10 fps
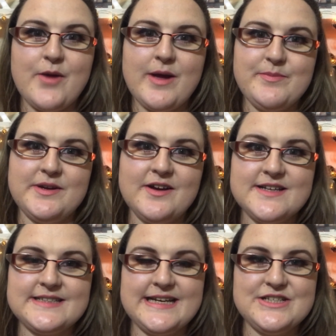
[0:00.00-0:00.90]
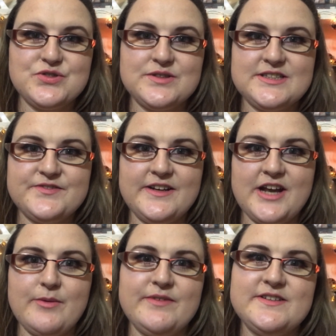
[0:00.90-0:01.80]
I hope you guys enjoyed this
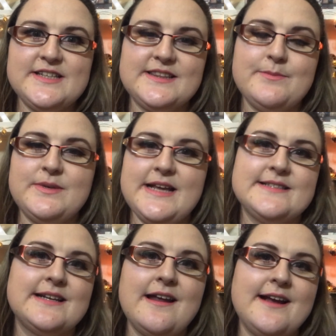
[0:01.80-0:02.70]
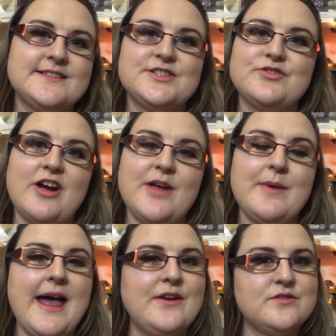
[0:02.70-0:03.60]
video. If you did, then please like, subscribe,
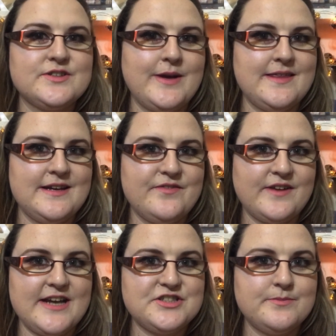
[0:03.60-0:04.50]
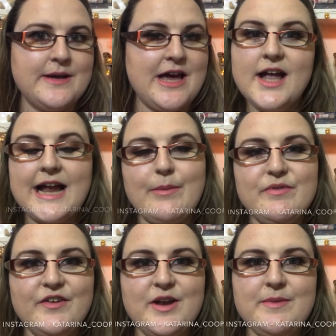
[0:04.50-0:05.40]
and also hit the notification bell. Come
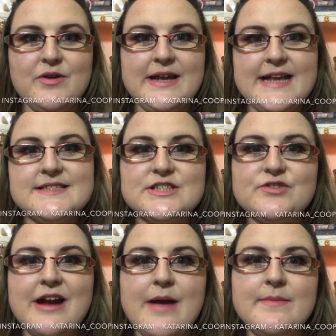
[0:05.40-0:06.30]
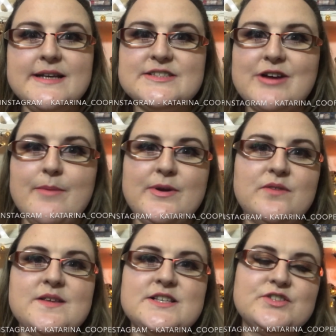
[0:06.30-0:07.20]
and follow me on Instagram. Instagram will be
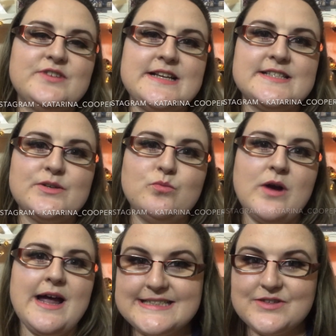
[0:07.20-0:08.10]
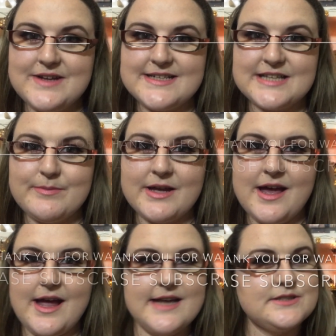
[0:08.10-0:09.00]
on the screen somewhere. Until next time,
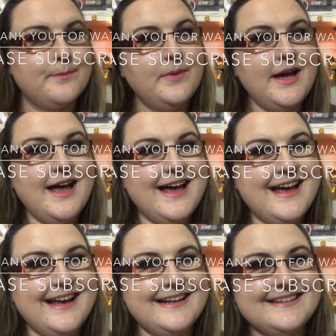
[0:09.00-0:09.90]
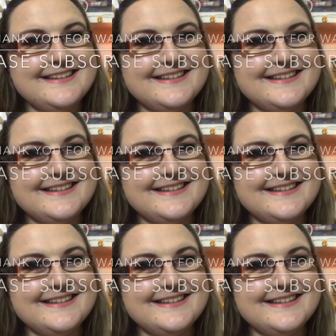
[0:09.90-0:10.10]
guys. Bye.